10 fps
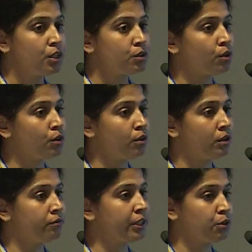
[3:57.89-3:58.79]
so
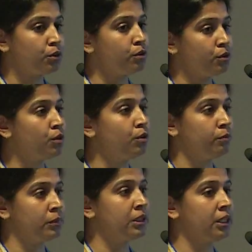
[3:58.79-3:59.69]
we don't know
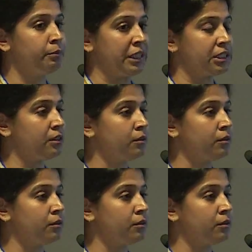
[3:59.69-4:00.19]
the basic